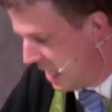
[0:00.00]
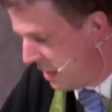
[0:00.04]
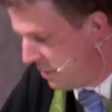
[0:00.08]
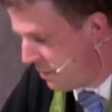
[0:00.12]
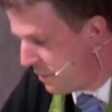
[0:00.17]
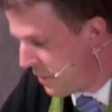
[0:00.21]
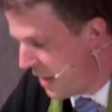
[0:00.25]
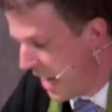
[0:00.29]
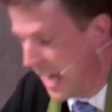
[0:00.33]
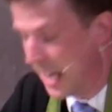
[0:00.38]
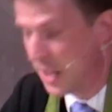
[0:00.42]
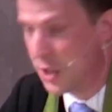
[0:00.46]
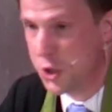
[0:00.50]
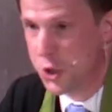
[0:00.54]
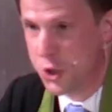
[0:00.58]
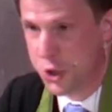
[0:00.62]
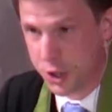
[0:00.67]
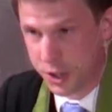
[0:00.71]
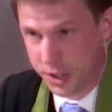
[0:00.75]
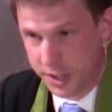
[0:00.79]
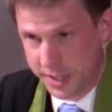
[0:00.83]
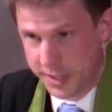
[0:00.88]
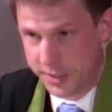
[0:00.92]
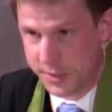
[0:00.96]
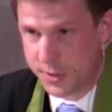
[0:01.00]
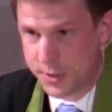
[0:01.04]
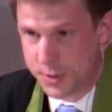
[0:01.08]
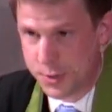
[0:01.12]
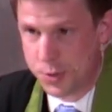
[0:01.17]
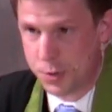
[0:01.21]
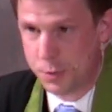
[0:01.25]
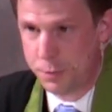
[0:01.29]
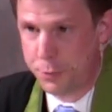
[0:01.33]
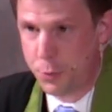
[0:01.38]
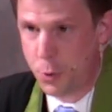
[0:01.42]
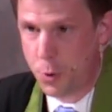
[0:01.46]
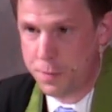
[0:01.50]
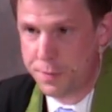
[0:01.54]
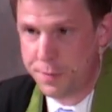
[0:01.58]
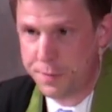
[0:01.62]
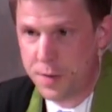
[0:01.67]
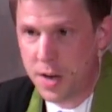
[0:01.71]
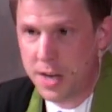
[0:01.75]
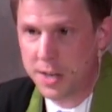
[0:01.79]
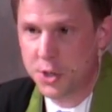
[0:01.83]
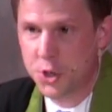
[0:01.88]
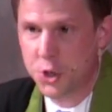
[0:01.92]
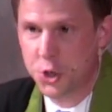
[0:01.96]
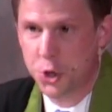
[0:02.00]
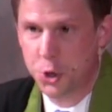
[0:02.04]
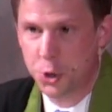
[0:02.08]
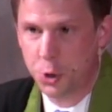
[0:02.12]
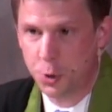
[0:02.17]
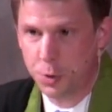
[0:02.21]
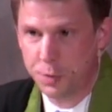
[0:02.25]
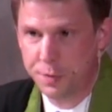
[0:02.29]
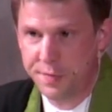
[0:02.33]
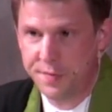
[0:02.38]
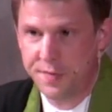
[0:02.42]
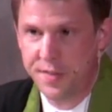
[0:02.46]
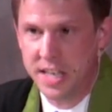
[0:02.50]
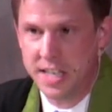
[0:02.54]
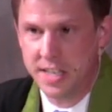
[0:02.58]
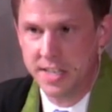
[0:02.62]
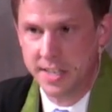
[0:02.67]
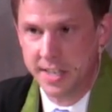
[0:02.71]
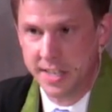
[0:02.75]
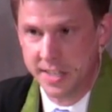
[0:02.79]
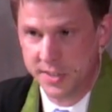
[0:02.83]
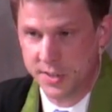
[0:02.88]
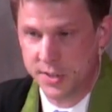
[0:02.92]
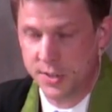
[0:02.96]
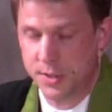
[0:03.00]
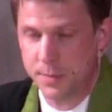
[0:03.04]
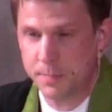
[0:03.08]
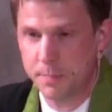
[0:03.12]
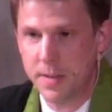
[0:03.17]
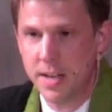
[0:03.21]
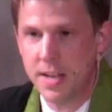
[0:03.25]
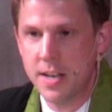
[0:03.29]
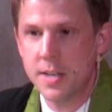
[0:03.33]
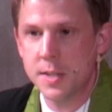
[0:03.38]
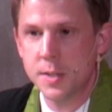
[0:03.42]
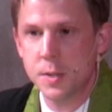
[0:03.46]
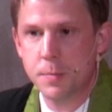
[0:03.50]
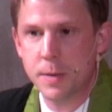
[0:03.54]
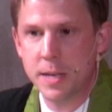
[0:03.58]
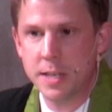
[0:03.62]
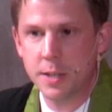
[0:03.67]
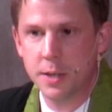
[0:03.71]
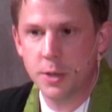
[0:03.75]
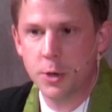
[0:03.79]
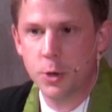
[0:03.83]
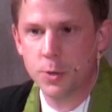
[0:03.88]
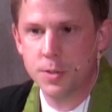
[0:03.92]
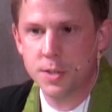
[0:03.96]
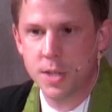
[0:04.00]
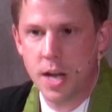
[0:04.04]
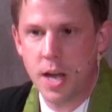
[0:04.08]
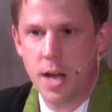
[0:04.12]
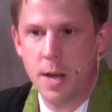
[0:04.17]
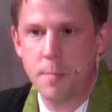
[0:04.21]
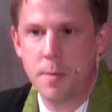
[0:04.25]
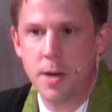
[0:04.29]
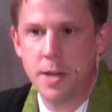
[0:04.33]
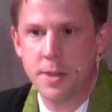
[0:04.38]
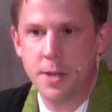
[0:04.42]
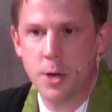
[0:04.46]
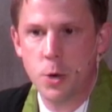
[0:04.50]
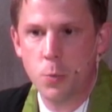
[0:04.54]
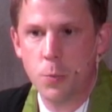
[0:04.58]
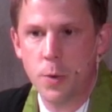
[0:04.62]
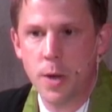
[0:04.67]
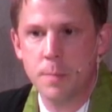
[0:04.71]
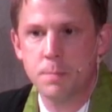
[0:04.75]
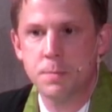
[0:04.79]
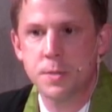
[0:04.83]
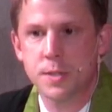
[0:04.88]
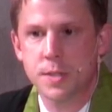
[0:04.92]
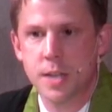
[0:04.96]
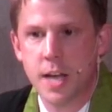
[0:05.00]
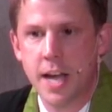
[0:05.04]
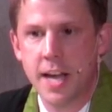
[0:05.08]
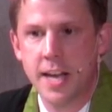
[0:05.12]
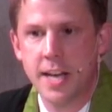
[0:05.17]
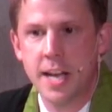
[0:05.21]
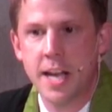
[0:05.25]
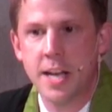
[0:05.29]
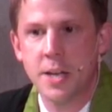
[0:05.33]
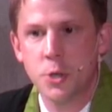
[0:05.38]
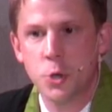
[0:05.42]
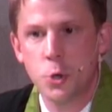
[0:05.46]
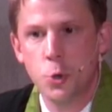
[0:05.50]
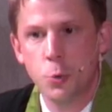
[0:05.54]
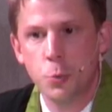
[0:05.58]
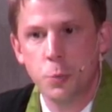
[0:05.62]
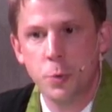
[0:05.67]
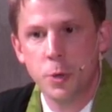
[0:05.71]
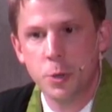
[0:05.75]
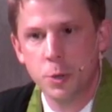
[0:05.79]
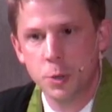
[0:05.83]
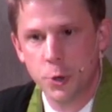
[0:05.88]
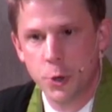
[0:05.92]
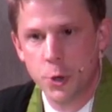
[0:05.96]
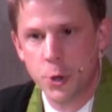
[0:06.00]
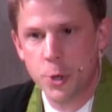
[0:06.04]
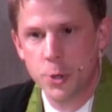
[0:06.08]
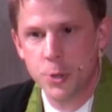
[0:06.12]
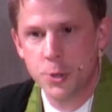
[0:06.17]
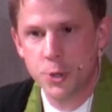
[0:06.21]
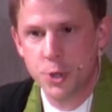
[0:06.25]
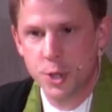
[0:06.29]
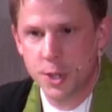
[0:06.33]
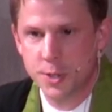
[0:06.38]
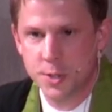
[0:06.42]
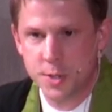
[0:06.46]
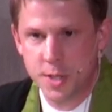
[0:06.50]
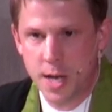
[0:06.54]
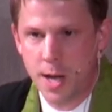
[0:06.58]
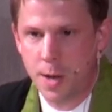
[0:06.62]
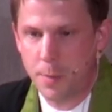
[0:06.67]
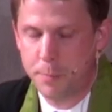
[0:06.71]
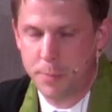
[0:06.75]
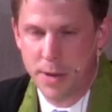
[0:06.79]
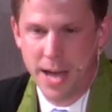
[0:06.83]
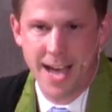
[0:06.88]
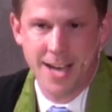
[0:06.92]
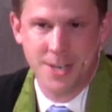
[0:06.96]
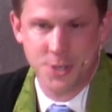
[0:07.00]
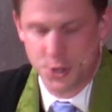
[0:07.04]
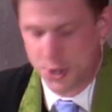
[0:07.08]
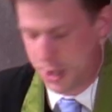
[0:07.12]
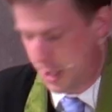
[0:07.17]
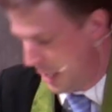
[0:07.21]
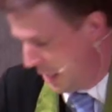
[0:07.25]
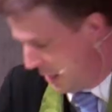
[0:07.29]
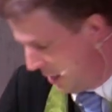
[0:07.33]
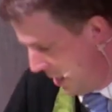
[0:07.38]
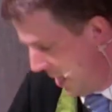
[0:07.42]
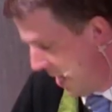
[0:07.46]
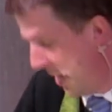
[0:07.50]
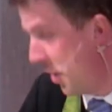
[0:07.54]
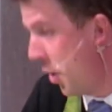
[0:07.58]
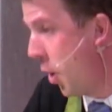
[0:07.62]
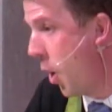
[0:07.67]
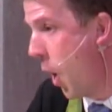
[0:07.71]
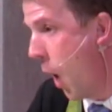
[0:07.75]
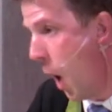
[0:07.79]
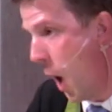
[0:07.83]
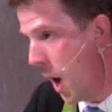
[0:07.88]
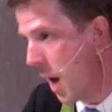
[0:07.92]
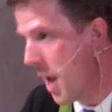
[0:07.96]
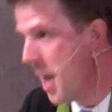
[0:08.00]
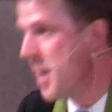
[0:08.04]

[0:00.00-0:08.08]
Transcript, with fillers: evangelists for functional fitness. Spend a little time on their website and you will learn just how passionate they are.